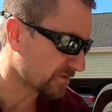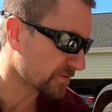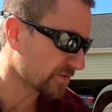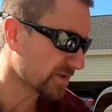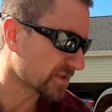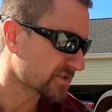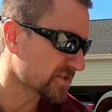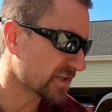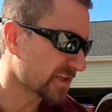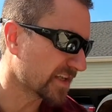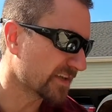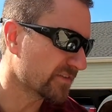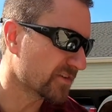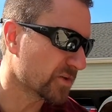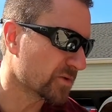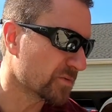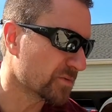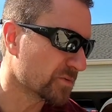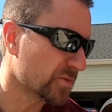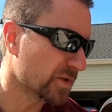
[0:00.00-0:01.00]
You want to try to give it
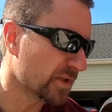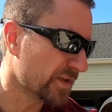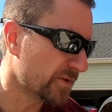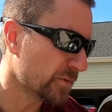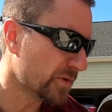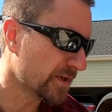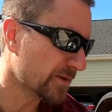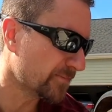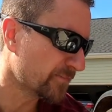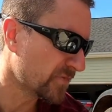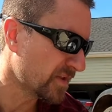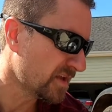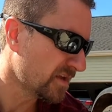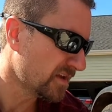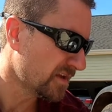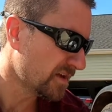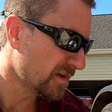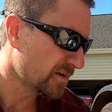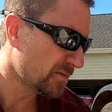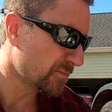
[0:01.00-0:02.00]
a little bit more leeway,
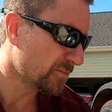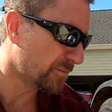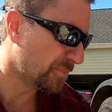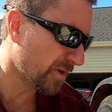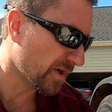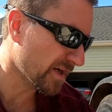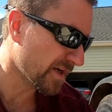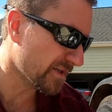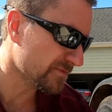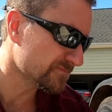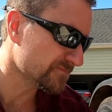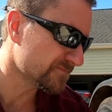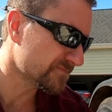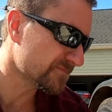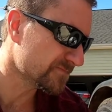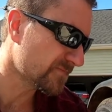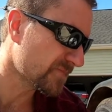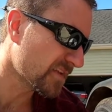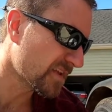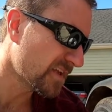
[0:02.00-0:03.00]
but
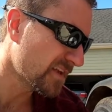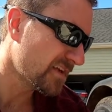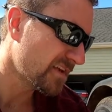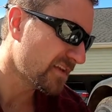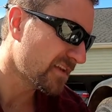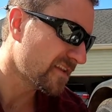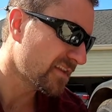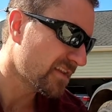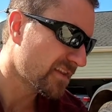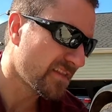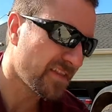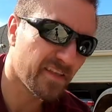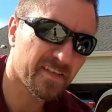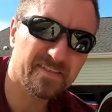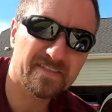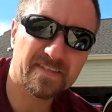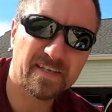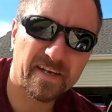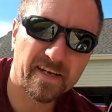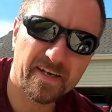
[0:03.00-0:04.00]

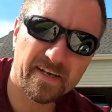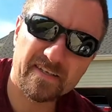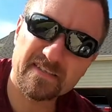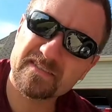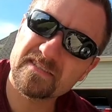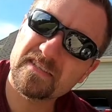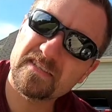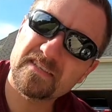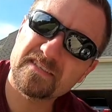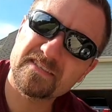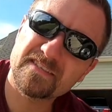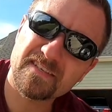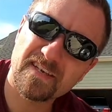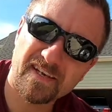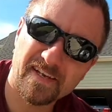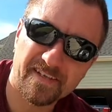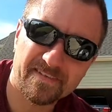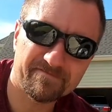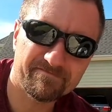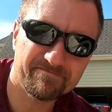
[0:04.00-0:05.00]
this side is in the
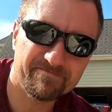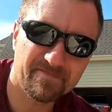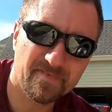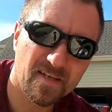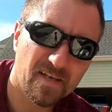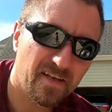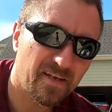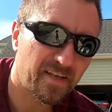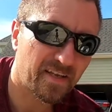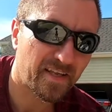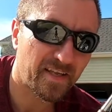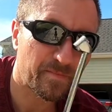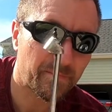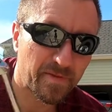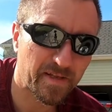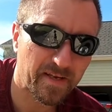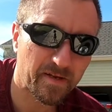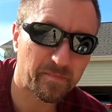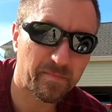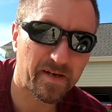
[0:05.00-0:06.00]
sun.
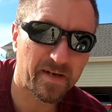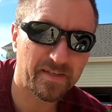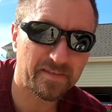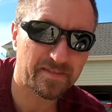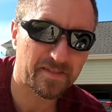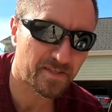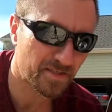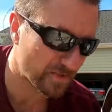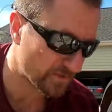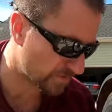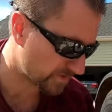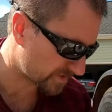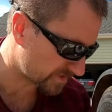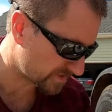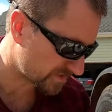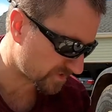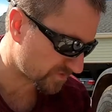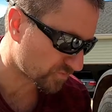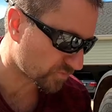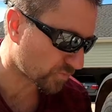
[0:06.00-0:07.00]
Keep that in mind too.
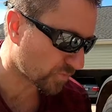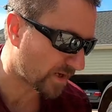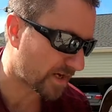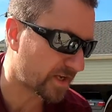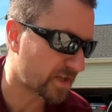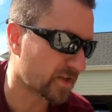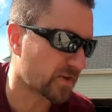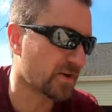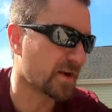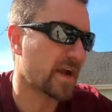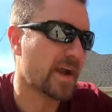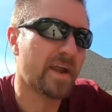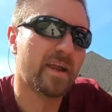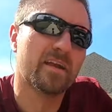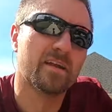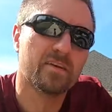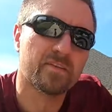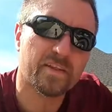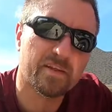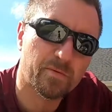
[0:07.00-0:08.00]
This is regular
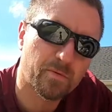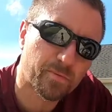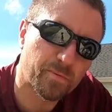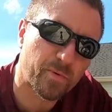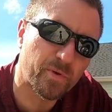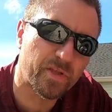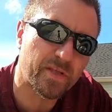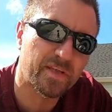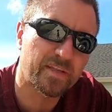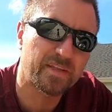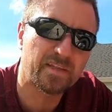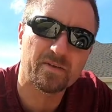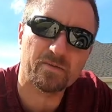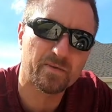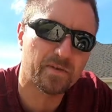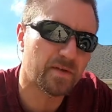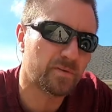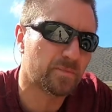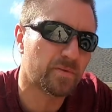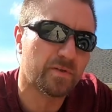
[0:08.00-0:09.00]
air that we're putting in there.
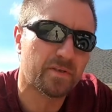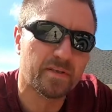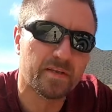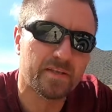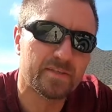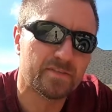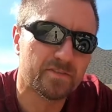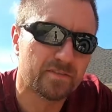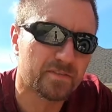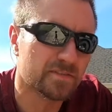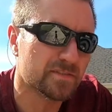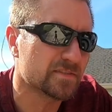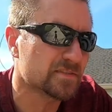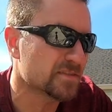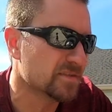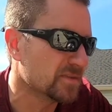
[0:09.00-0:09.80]
We're not putting nitrogen.